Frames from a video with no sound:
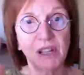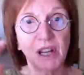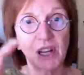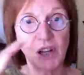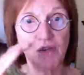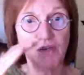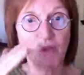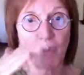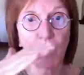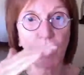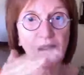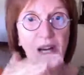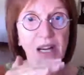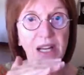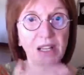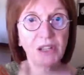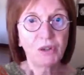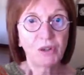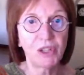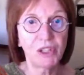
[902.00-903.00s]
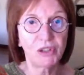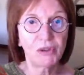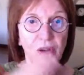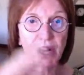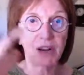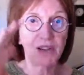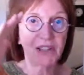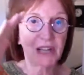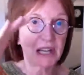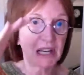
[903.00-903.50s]
like 4 increase
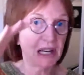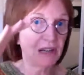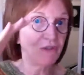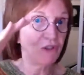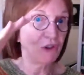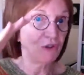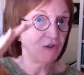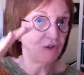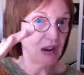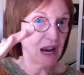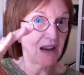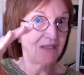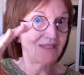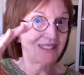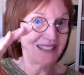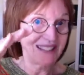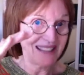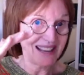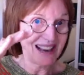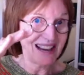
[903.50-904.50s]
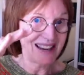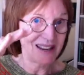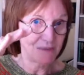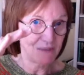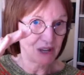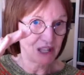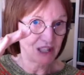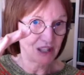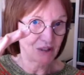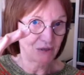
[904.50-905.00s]
rounds, that gives you 5
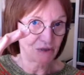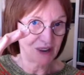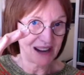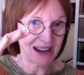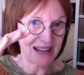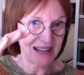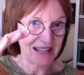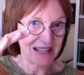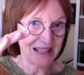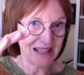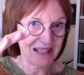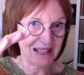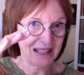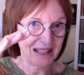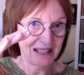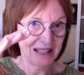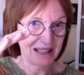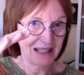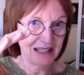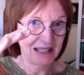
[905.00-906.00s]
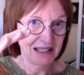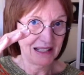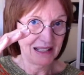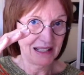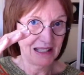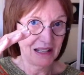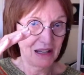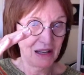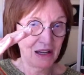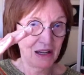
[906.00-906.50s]
segments, right?
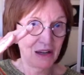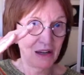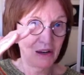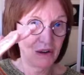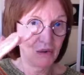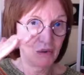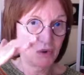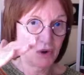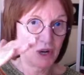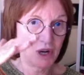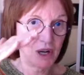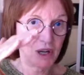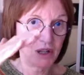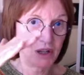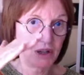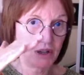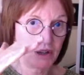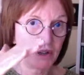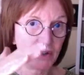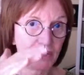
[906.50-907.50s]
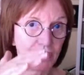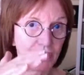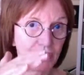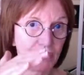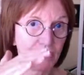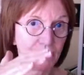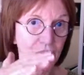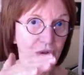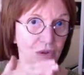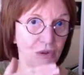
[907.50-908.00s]
1,
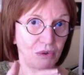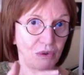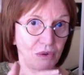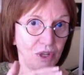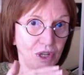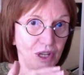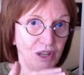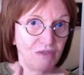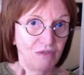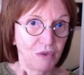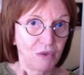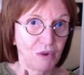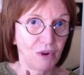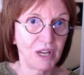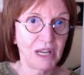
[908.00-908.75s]
2, 3, 4.